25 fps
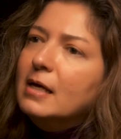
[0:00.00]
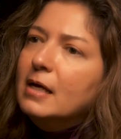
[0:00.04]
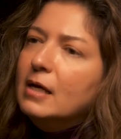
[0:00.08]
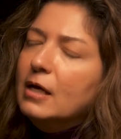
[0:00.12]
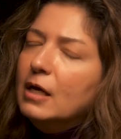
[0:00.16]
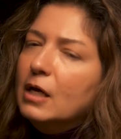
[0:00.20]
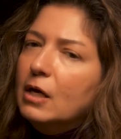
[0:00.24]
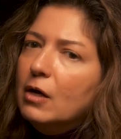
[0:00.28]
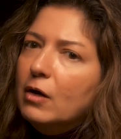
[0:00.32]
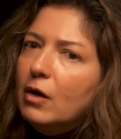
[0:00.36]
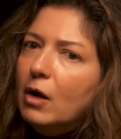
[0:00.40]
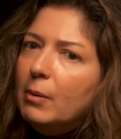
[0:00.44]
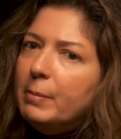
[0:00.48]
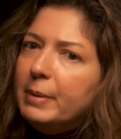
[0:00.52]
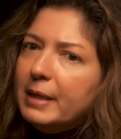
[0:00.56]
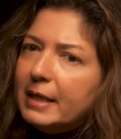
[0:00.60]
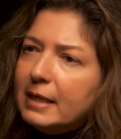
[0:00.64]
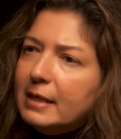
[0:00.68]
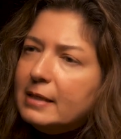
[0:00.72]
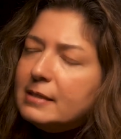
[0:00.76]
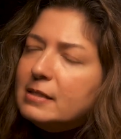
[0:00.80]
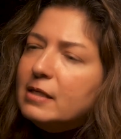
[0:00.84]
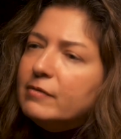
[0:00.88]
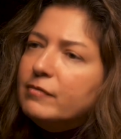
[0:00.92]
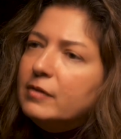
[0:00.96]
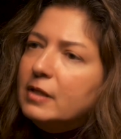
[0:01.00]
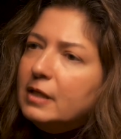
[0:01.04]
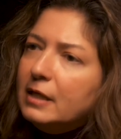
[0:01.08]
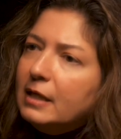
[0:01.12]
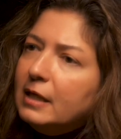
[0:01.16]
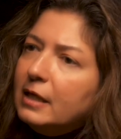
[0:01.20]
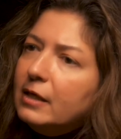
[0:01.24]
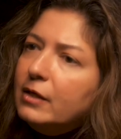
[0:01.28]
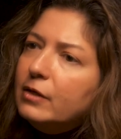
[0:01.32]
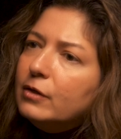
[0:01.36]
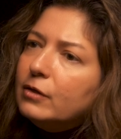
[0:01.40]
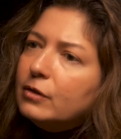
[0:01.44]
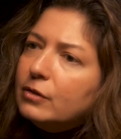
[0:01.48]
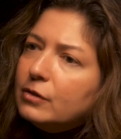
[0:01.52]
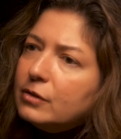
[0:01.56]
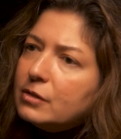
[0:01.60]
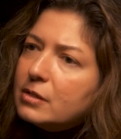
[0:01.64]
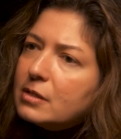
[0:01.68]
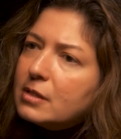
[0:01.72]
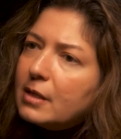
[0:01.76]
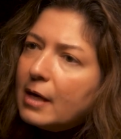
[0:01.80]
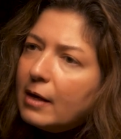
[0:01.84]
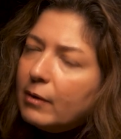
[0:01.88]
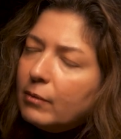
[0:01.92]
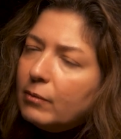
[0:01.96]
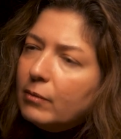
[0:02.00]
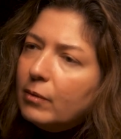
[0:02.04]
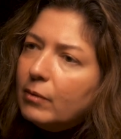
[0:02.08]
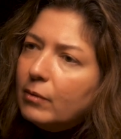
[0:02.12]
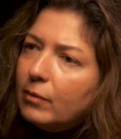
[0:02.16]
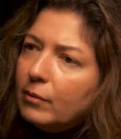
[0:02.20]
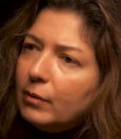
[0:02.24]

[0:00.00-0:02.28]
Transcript: of the years that,